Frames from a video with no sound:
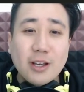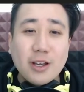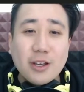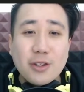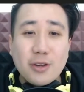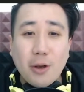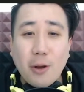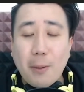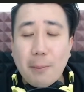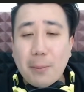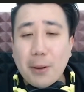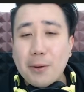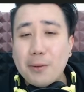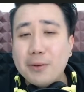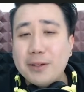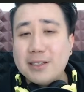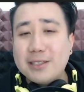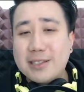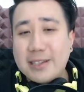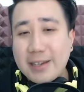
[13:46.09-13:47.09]
your
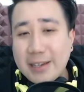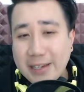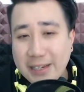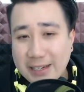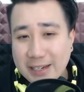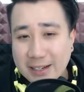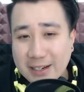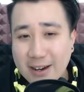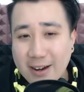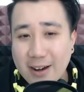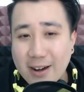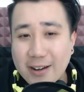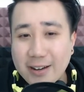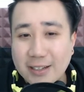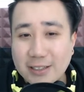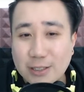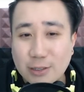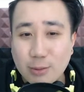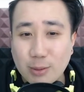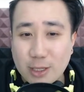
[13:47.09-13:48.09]
opponent's leader card
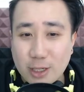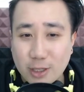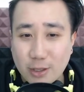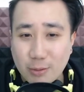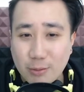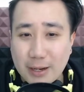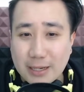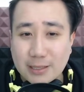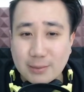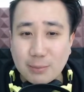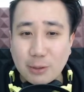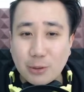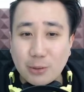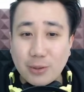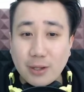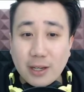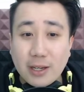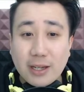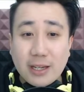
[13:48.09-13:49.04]
and switch it to rest mode.